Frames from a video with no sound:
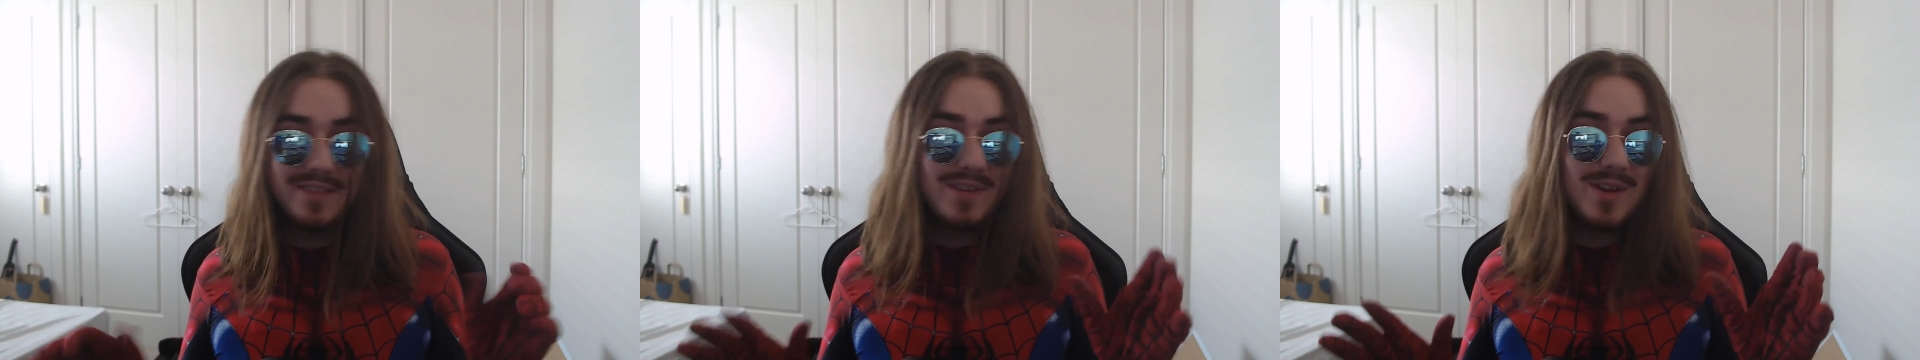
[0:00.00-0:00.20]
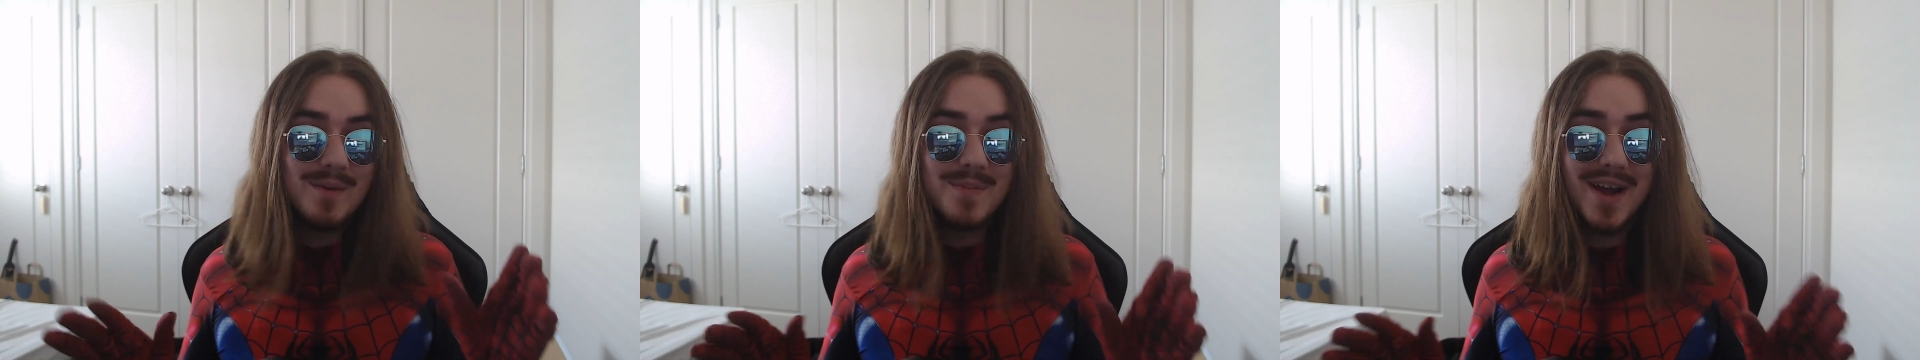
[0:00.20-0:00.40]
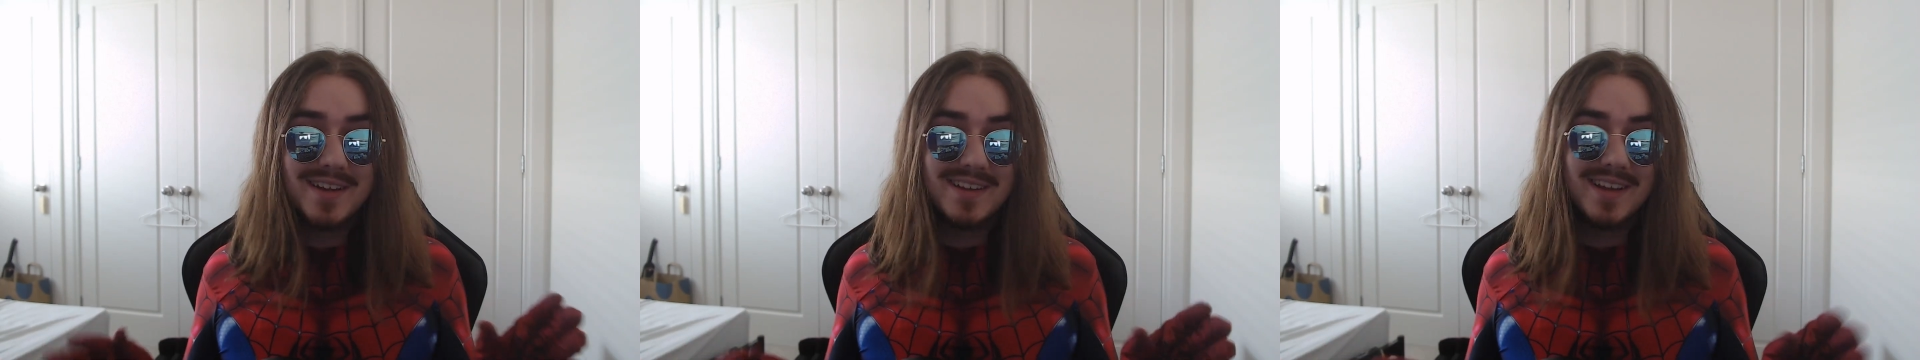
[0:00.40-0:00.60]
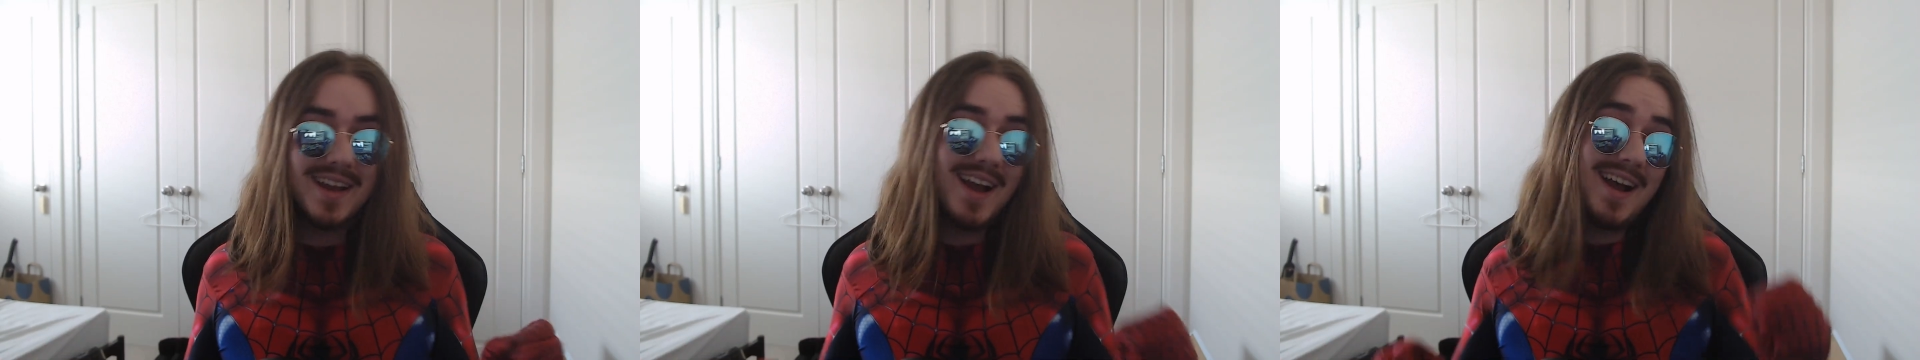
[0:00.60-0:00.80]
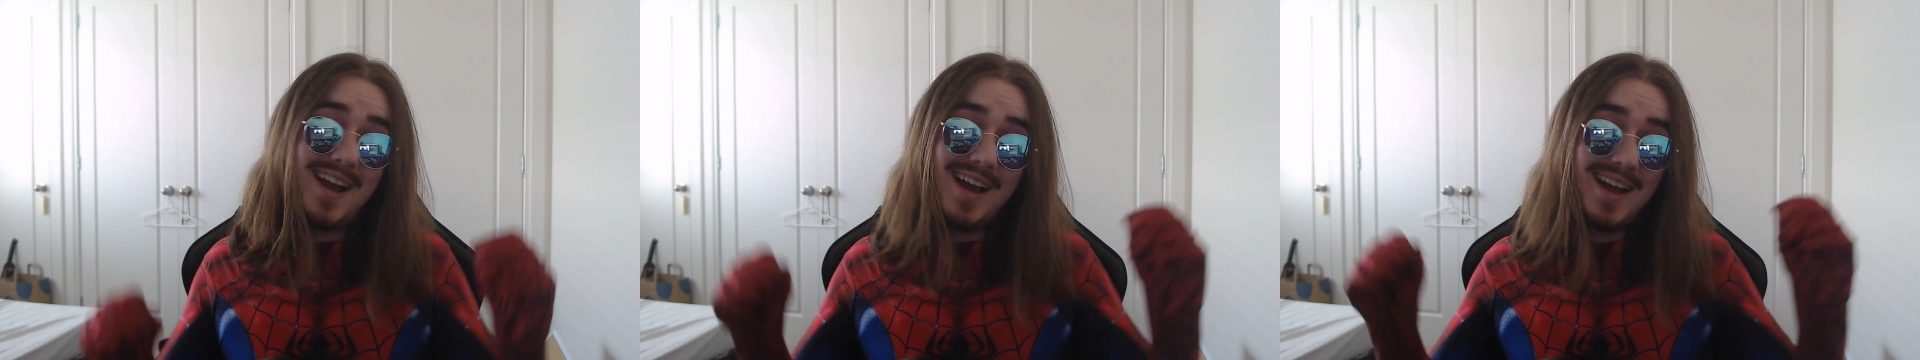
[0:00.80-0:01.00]
If you don't mind,
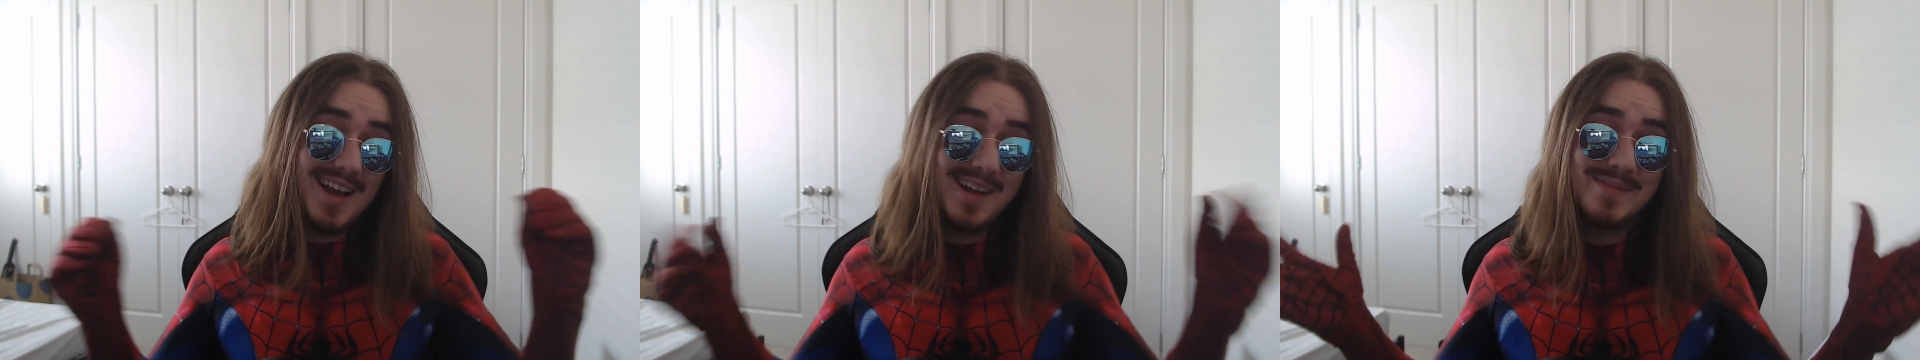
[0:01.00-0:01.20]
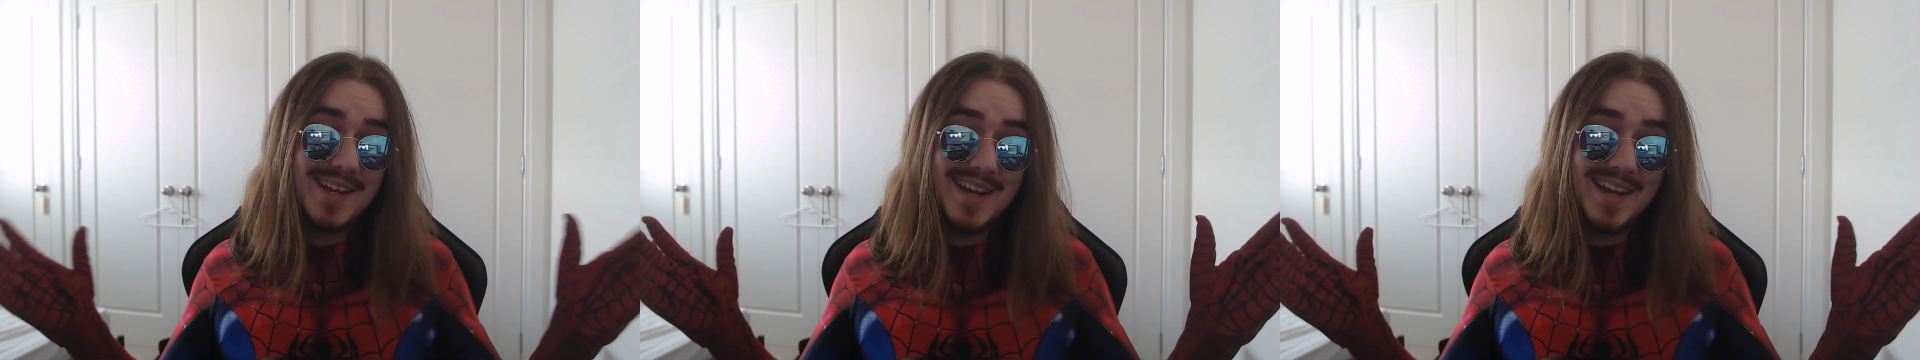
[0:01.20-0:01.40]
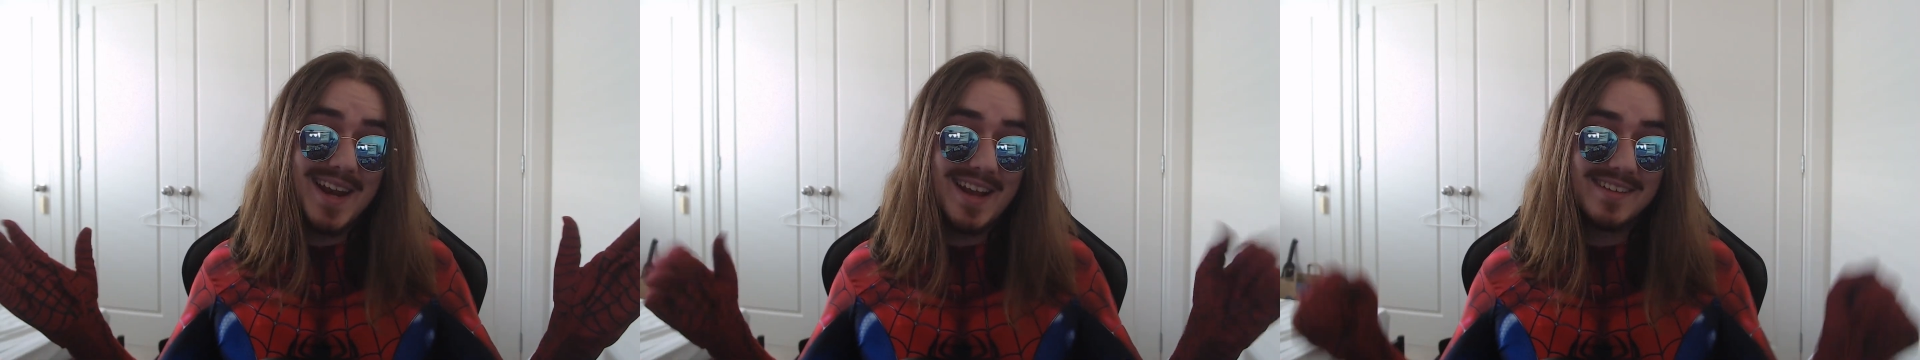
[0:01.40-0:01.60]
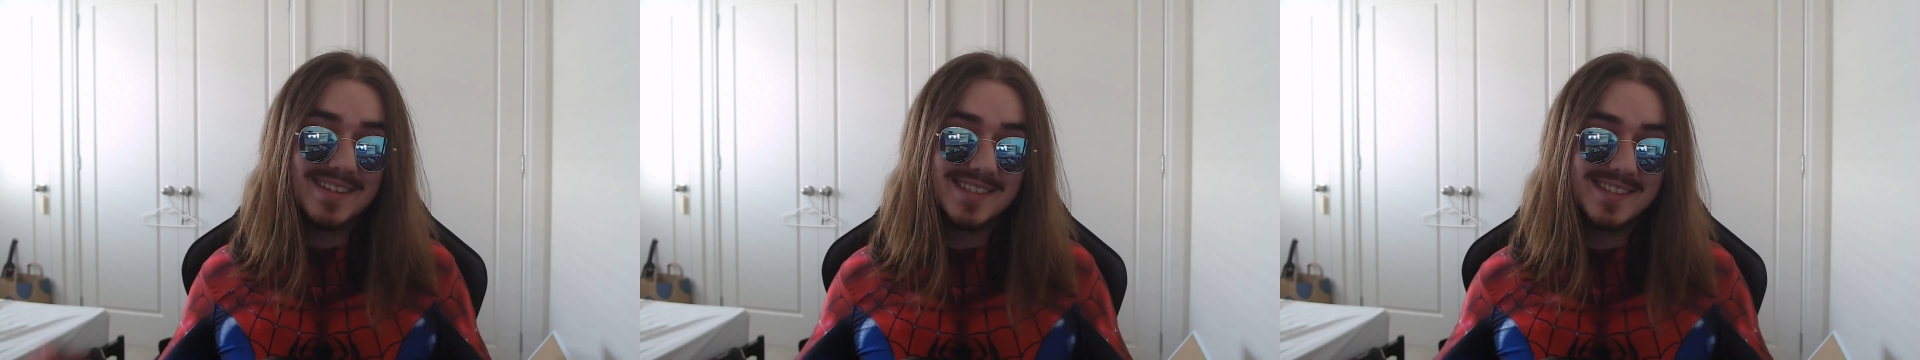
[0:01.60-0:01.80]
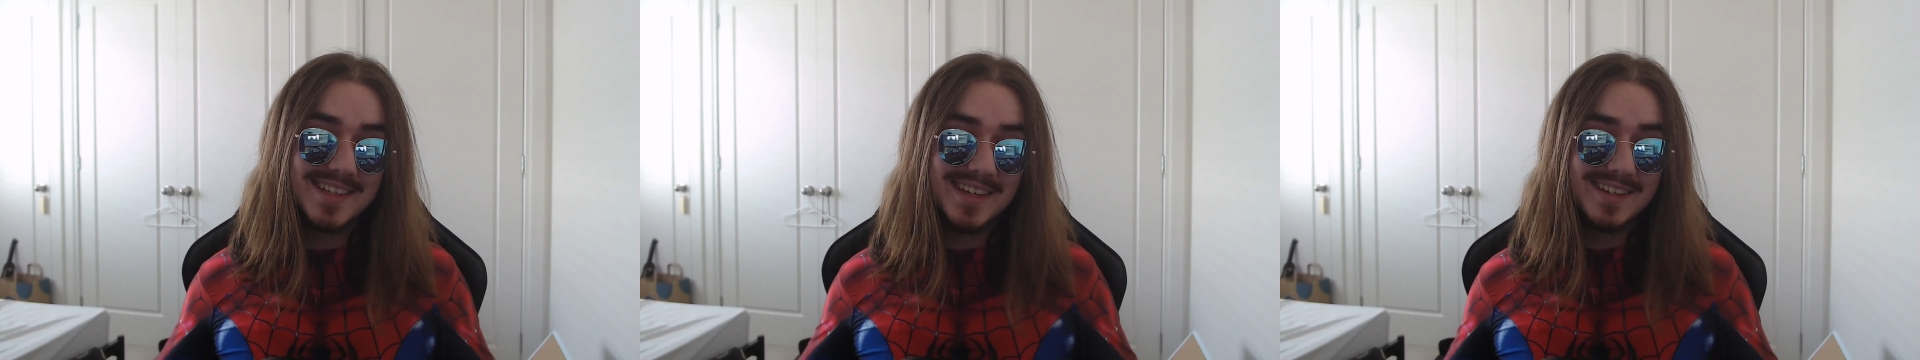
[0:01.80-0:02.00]
I'm going to get out of
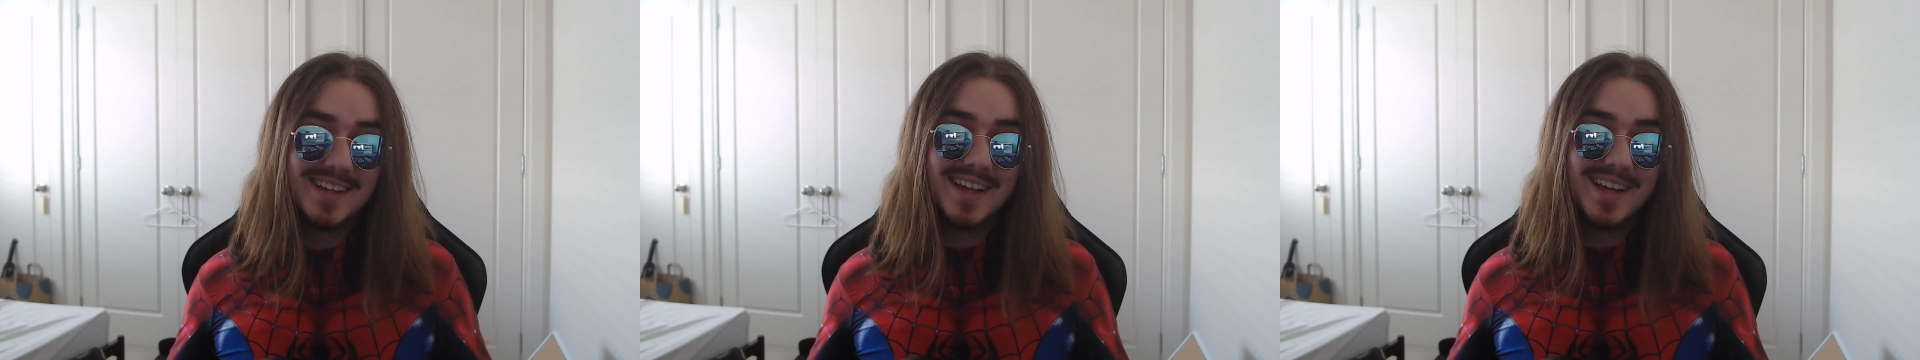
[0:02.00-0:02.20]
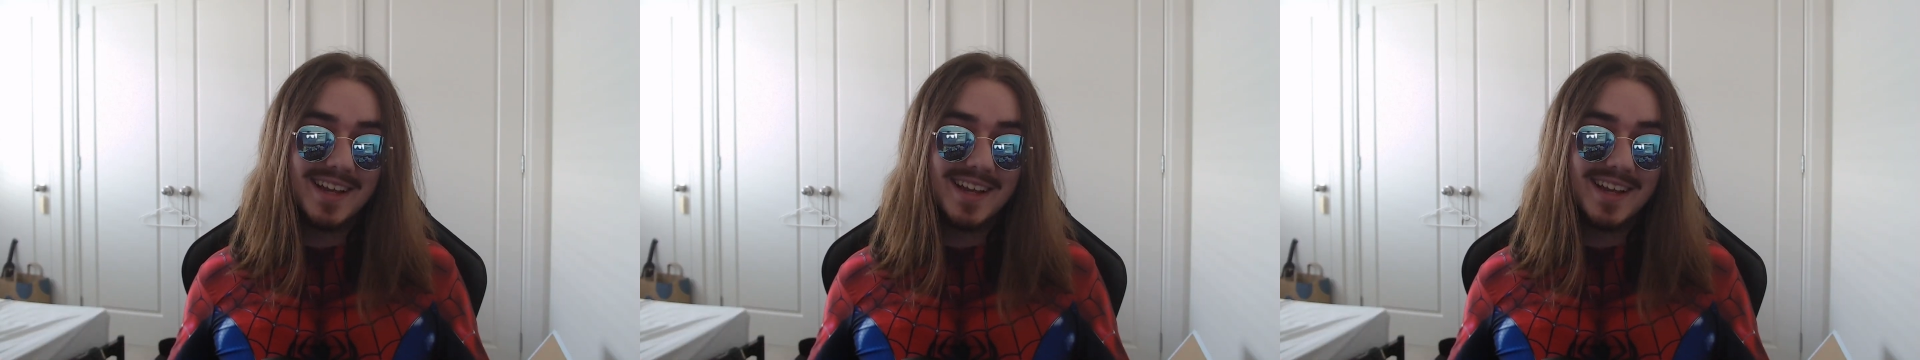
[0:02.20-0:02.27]
this thing,